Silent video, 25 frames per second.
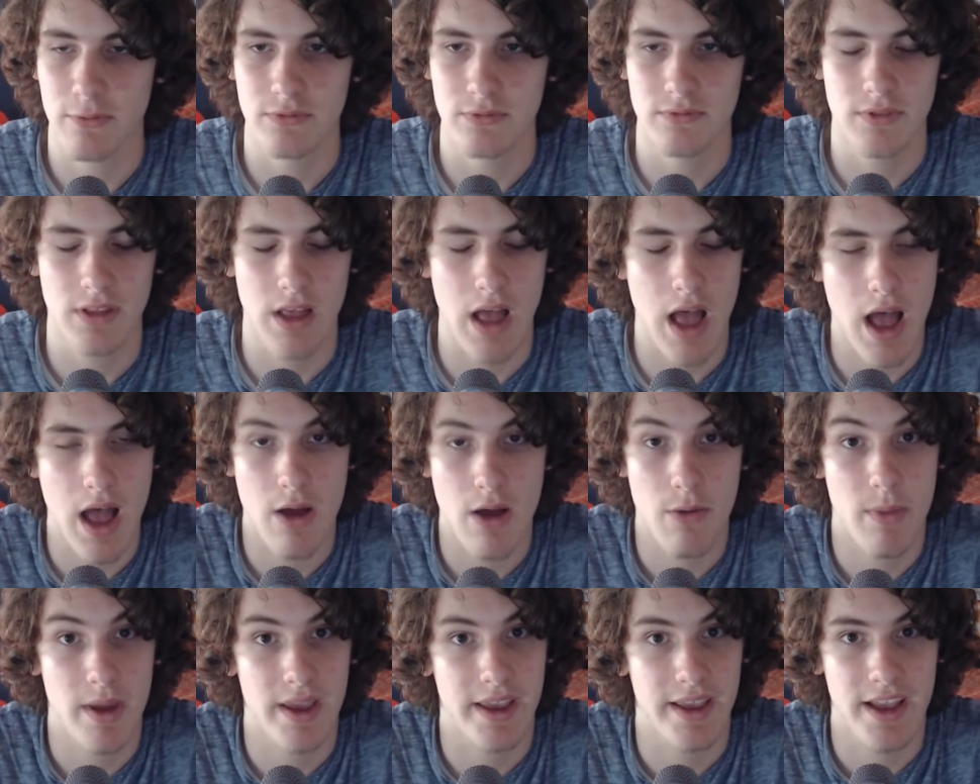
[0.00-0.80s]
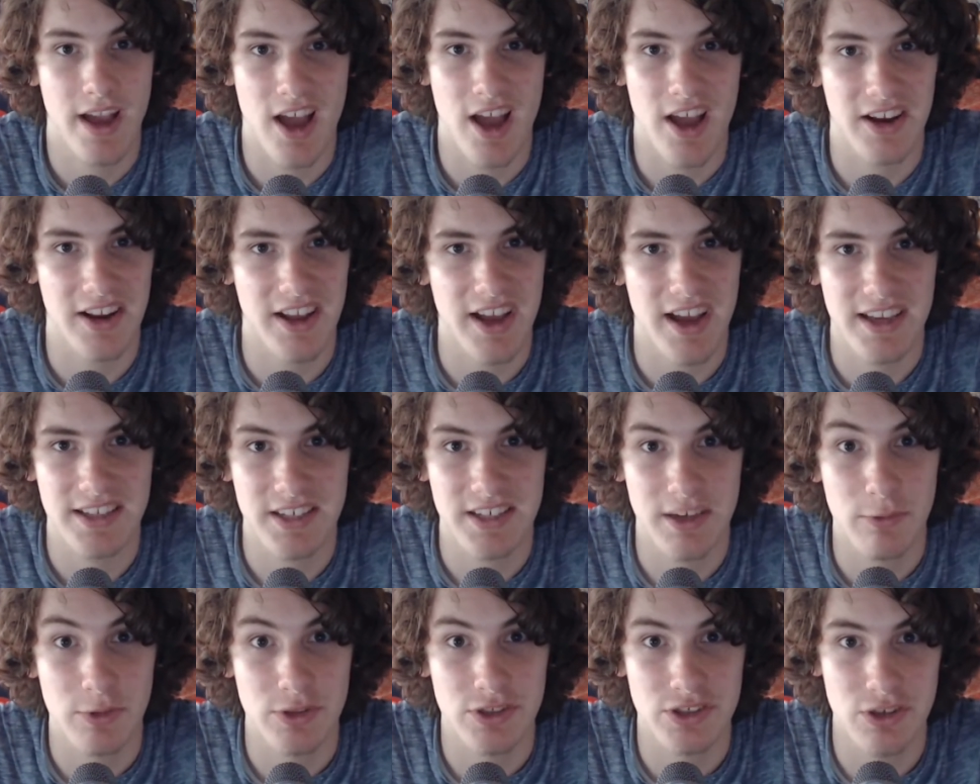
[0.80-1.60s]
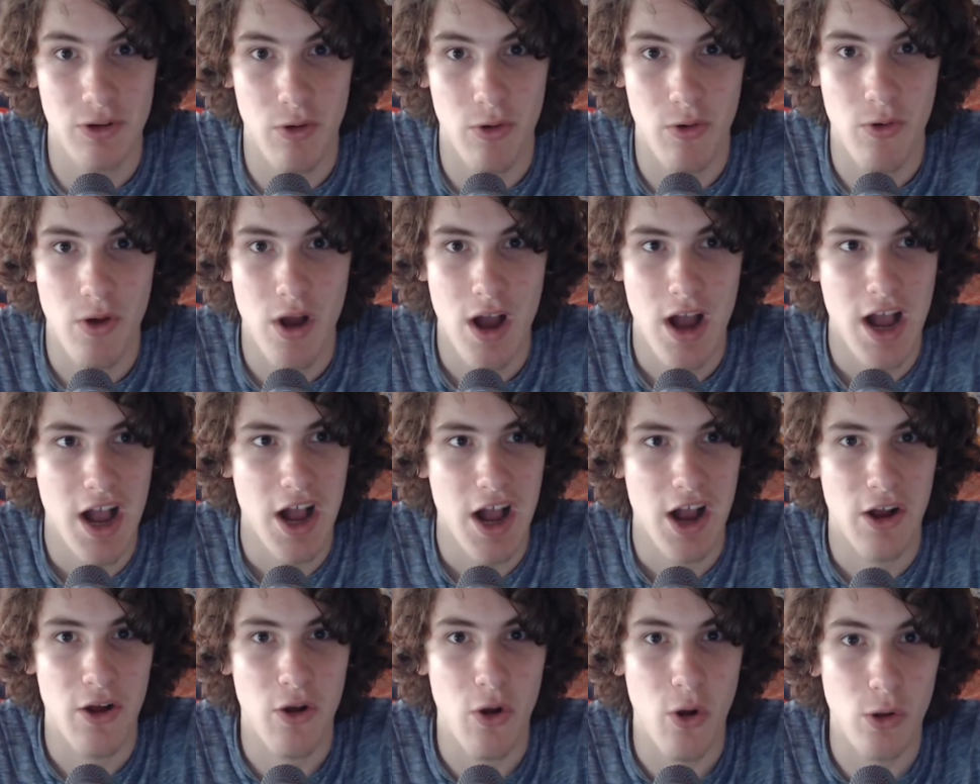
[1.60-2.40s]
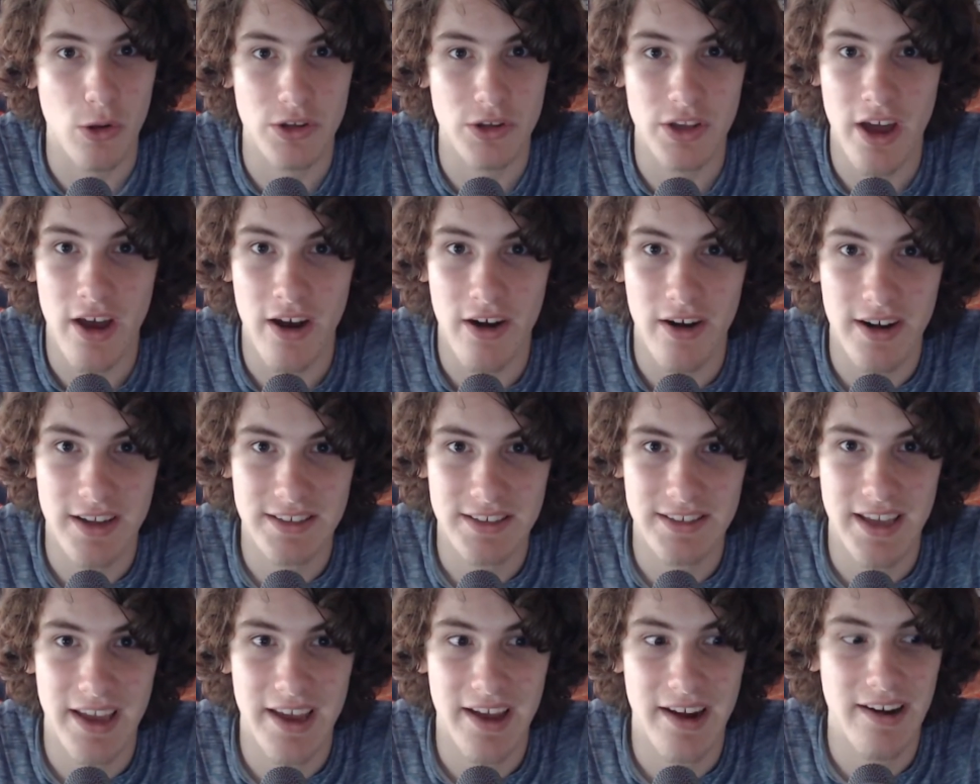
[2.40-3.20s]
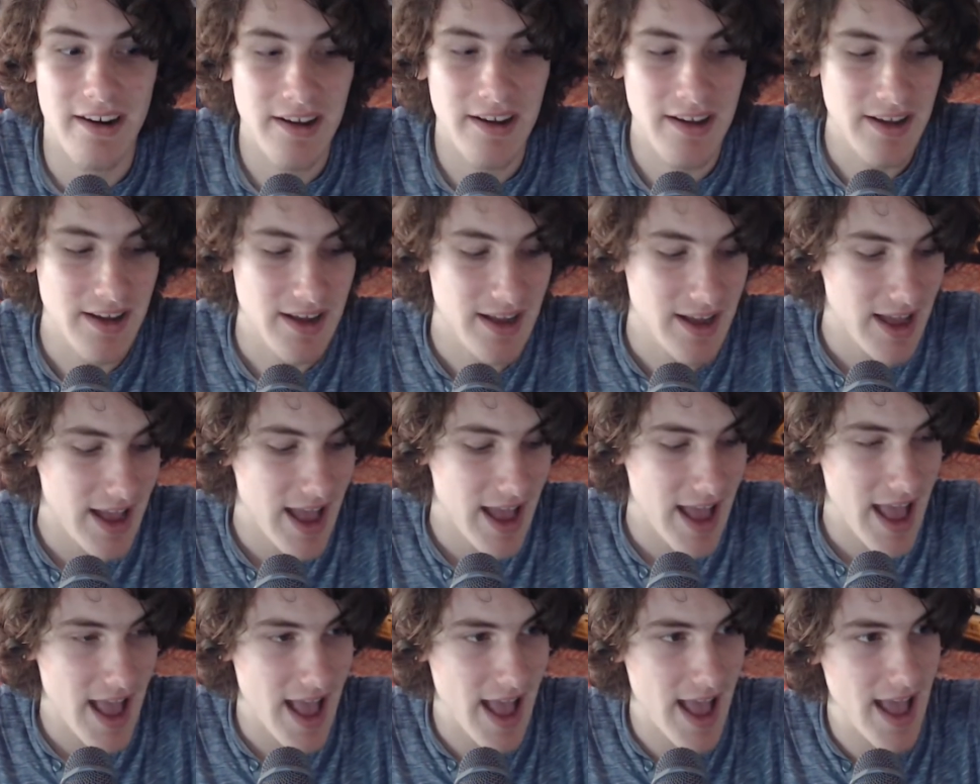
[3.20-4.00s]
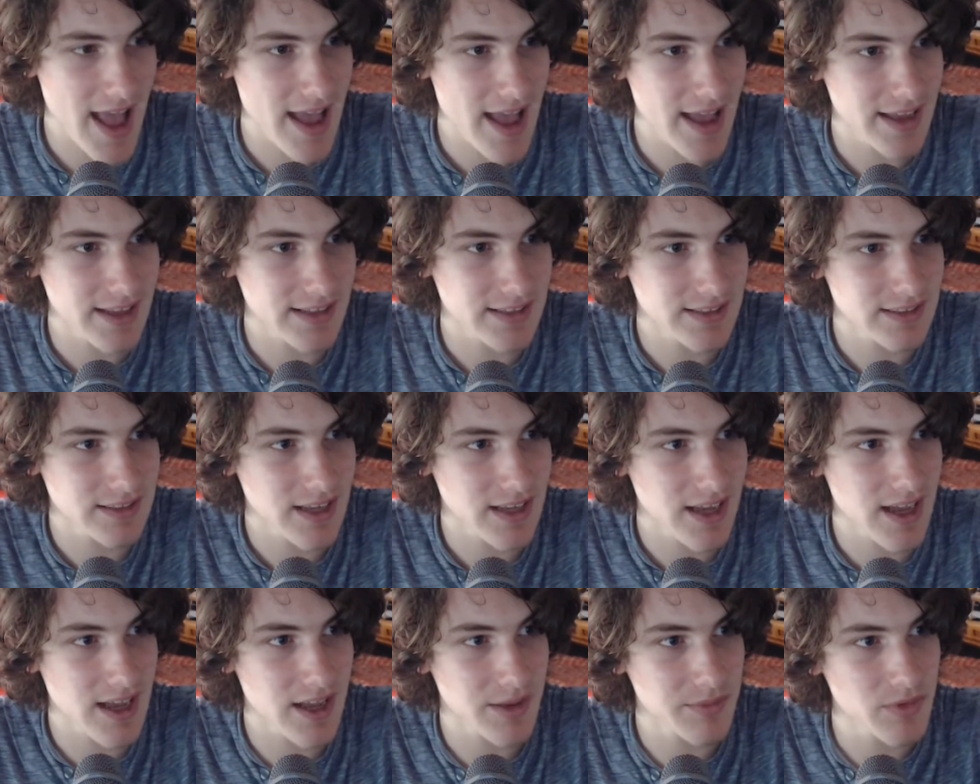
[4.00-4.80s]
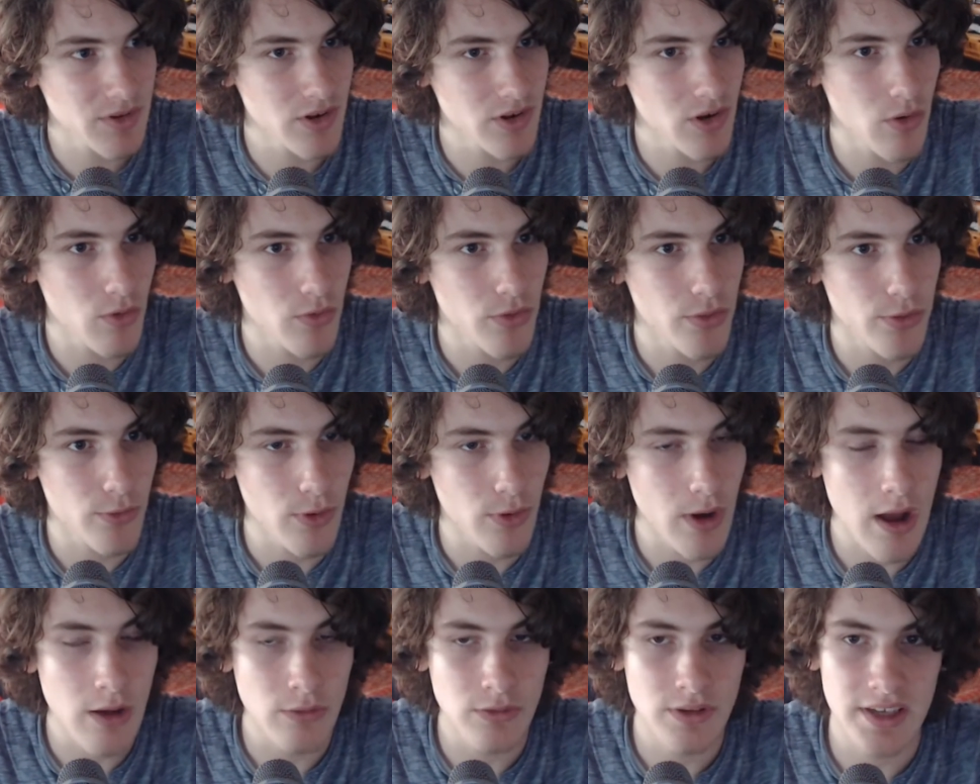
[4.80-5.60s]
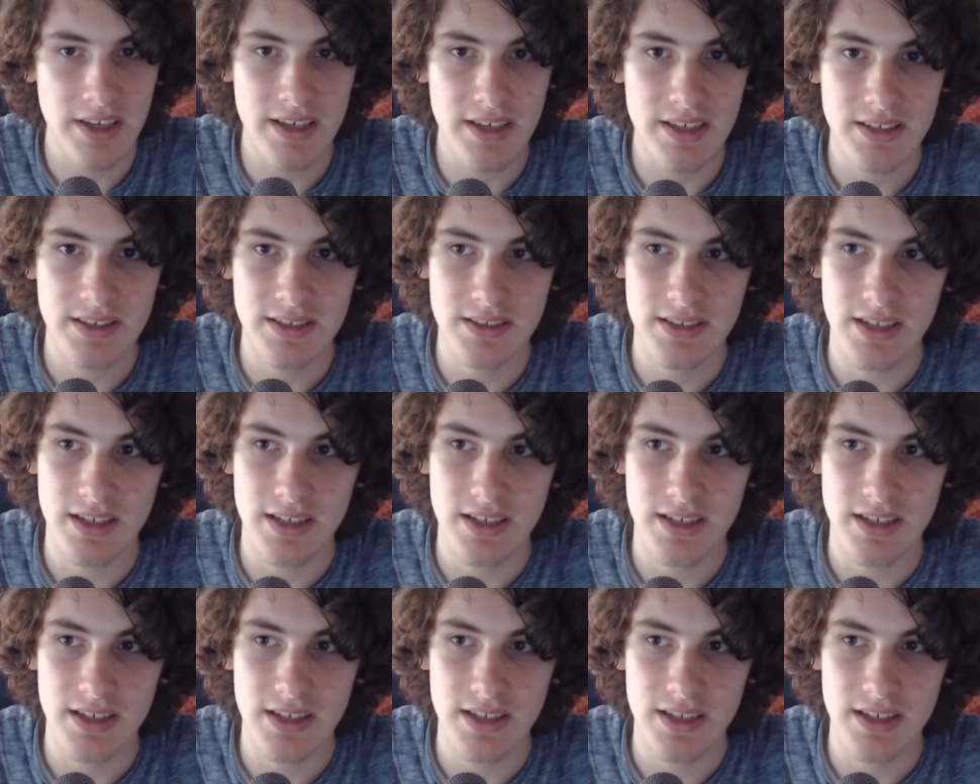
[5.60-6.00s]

oh my God, guys, he was so cold-hearted there. And throughout his